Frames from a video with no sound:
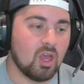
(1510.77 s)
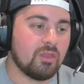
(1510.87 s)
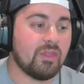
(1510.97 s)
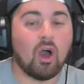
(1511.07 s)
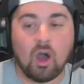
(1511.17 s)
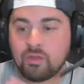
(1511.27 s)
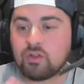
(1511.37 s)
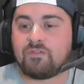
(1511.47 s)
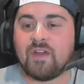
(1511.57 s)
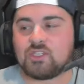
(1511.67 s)
The other
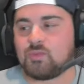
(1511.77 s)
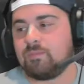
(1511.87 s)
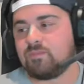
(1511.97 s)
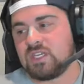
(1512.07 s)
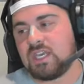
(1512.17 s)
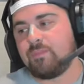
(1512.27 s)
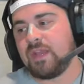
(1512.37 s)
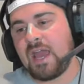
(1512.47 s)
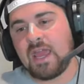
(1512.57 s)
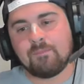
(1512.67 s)
defenseman to keep an
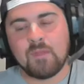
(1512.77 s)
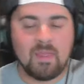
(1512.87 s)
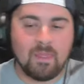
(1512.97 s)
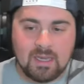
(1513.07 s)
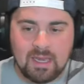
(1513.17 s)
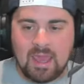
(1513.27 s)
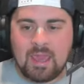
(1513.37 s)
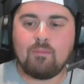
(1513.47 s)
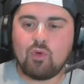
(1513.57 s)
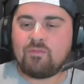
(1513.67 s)
eye on, the
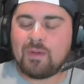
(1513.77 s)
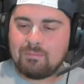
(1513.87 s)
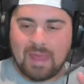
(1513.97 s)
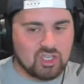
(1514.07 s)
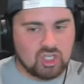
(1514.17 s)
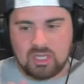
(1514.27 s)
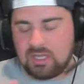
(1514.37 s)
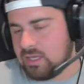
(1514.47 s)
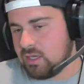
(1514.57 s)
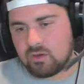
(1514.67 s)
name we've been mentioning
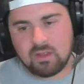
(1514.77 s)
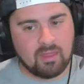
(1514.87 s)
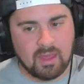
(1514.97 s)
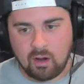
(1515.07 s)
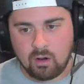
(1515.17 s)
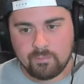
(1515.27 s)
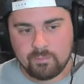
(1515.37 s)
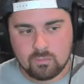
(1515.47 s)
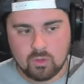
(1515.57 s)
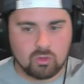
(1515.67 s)
here and there
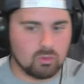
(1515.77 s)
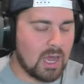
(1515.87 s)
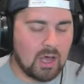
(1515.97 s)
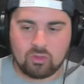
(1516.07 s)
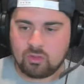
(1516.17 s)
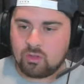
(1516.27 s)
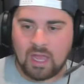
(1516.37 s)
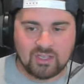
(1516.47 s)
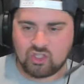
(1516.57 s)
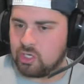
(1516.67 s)
throughout the
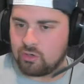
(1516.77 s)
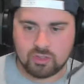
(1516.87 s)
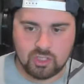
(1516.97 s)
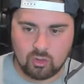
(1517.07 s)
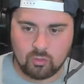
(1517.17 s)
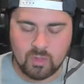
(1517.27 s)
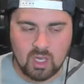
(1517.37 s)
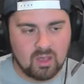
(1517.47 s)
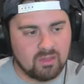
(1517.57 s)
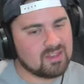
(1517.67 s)
last year or two
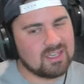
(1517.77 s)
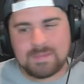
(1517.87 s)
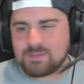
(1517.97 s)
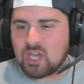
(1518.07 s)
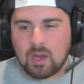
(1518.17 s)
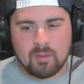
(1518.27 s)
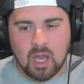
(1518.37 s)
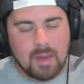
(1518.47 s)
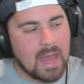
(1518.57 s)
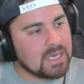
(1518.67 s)
that keeps coming
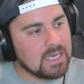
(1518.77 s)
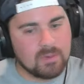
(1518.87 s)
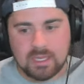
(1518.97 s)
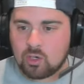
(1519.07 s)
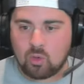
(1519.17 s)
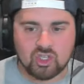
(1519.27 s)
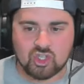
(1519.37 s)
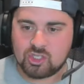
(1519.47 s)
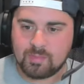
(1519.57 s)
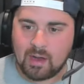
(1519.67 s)
up. I keep getting
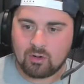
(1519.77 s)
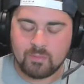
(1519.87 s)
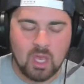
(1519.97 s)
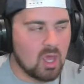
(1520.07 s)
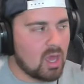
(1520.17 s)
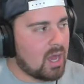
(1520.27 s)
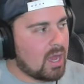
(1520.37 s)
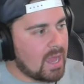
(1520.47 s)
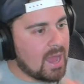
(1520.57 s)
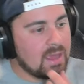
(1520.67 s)
questions about him.
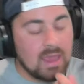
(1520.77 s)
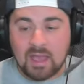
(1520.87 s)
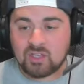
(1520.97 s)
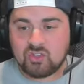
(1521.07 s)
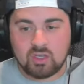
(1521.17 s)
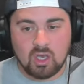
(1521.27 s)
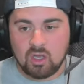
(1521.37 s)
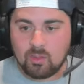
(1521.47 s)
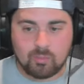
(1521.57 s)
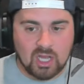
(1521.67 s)
I ask
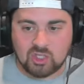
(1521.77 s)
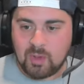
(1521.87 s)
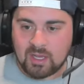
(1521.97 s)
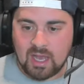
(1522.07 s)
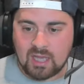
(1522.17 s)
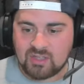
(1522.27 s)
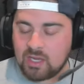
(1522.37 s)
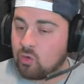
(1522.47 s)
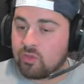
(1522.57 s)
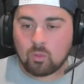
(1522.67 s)
the prospect guys I
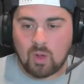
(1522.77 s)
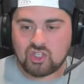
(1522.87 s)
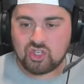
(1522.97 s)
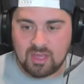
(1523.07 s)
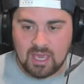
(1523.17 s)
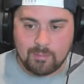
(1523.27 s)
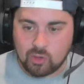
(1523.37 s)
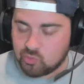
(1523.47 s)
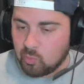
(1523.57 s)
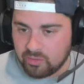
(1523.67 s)
know that are watching the
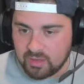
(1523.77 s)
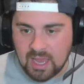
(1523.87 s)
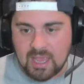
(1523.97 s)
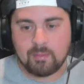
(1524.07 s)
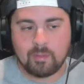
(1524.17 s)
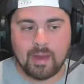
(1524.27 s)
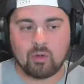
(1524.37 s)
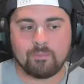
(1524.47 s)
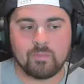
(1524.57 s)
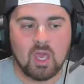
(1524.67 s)
Amerks more than I am
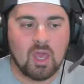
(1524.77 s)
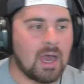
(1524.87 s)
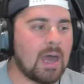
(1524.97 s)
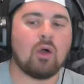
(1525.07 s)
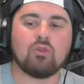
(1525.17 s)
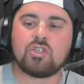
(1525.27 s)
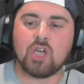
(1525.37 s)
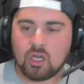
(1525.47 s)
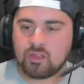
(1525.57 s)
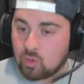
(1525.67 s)
about him.
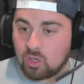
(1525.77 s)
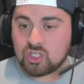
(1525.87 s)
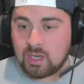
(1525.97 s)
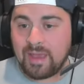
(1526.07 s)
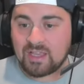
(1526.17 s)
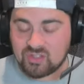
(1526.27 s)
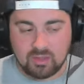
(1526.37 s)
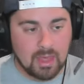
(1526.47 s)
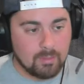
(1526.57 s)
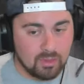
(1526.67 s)
The question I'm
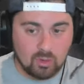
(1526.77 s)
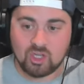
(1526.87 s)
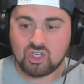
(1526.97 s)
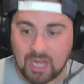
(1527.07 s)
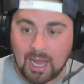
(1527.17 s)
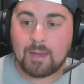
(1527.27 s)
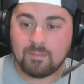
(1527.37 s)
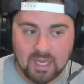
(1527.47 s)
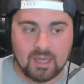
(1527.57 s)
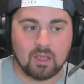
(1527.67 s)
asking them and the question I'm
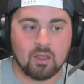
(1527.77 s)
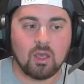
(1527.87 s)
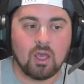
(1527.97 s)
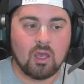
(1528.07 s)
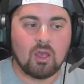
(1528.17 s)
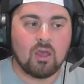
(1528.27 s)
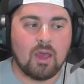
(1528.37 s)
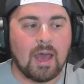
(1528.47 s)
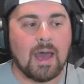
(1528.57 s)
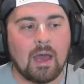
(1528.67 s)
getting,
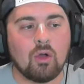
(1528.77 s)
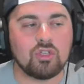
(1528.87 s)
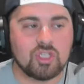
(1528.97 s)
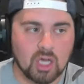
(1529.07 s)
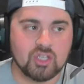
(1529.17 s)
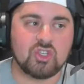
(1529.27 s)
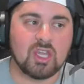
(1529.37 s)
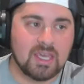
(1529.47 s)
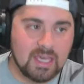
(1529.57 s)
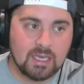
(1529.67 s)
how does
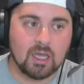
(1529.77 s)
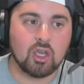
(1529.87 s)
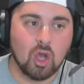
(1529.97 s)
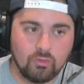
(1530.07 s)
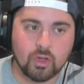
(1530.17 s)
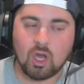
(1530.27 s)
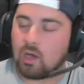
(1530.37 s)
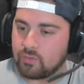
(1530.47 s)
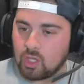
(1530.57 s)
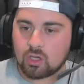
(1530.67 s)
Nikita
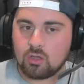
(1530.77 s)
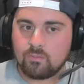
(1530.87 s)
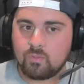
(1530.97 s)
Novikov look?